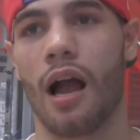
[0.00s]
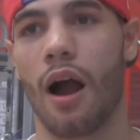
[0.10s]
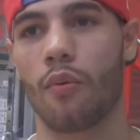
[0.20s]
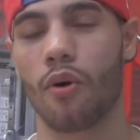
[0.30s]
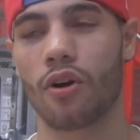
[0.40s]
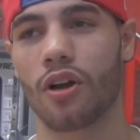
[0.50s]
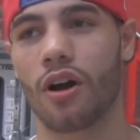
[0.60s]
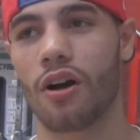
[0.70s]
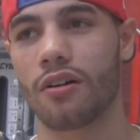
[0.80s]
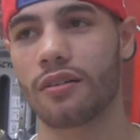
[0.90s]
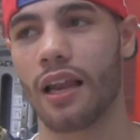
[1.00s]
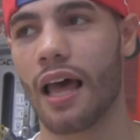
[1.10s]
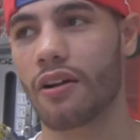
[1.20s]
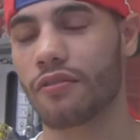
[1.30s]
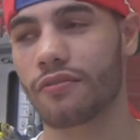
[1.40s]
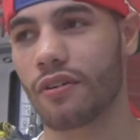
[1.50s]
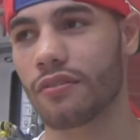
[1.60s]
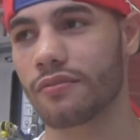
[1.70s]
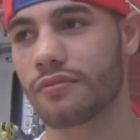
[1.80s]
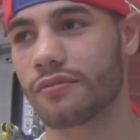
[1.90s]
I work a lot on
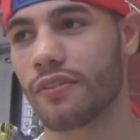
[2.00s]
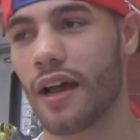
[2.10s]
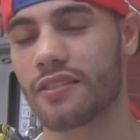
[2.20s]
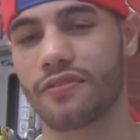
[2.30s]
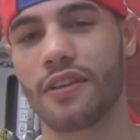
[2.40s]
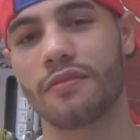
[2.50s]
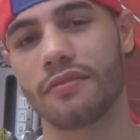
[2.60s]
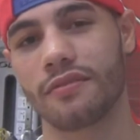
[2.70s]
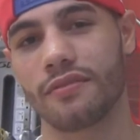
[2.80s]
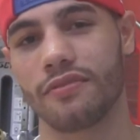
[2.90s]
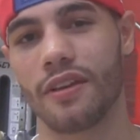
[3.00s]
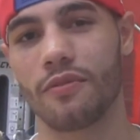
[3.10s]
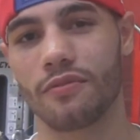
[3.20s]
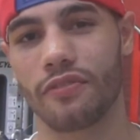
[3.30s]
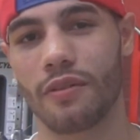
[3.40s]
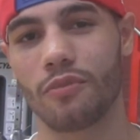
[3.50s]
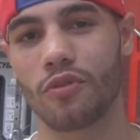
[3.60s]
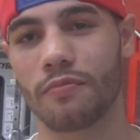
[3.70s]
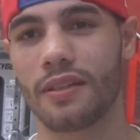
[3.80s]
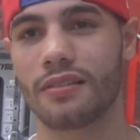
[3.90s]
fast feet
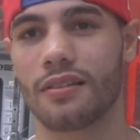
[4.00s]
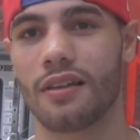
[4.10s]
movement.